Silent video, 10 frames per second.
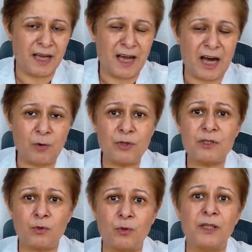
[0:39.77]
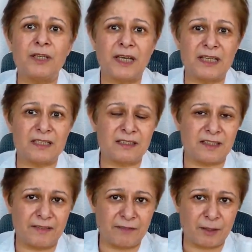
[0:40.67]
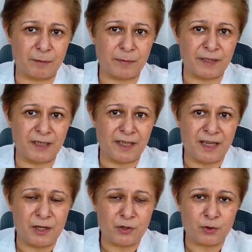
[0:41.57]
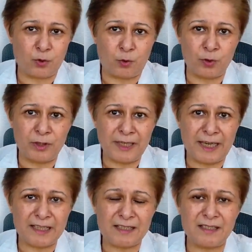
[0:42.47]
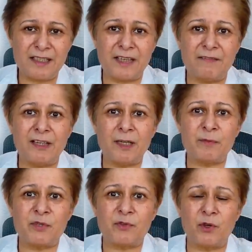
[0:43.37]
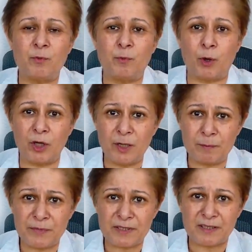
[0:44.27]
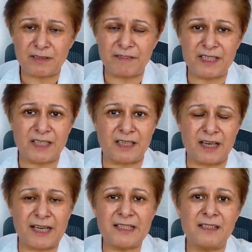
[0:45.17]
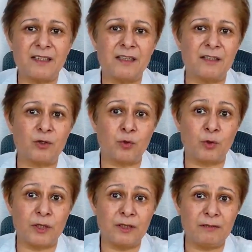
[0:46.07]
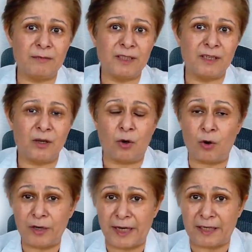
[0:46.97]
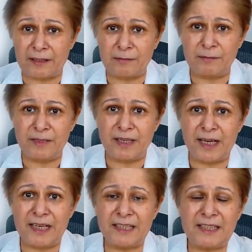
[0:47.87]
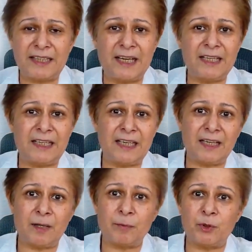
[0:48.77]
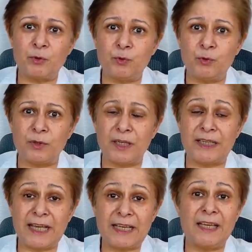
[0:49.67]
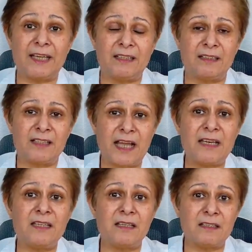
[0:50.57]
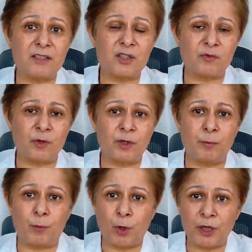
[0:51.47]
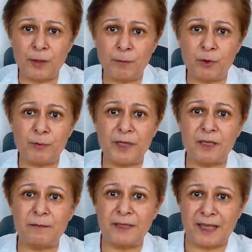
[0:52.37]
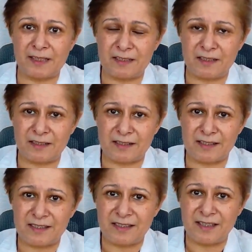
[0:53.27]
How does colon cancer develop? So colon cancer develops from polyps which arise in the colon or rectum, and it can take up to a decade, 10 years for a polyp to become cancerous.